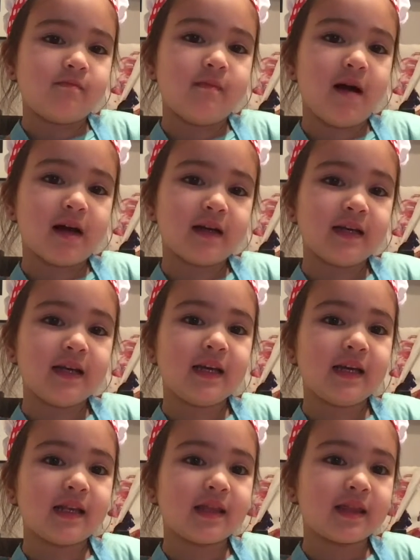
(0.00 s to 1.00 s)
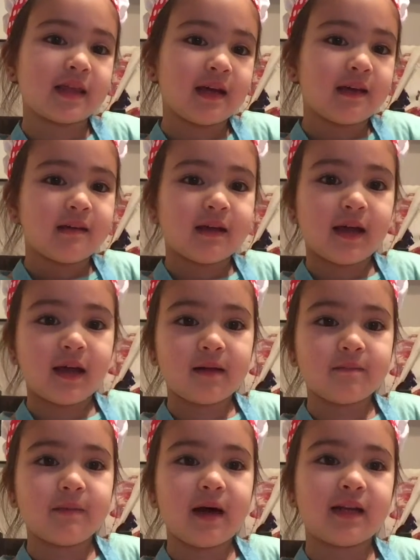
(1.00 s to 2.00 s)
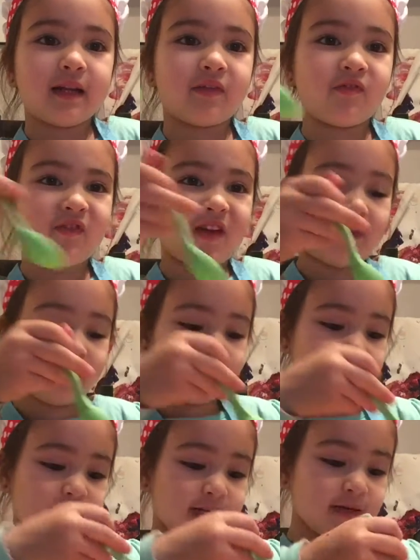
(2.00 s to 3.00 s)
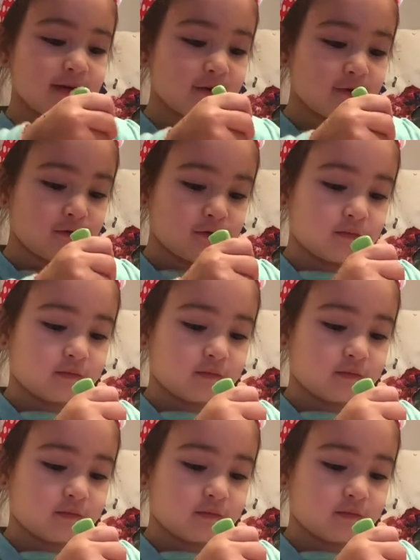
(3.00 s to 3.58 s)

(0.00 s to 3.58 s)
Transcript: Monkey's and Bunny's favorite too.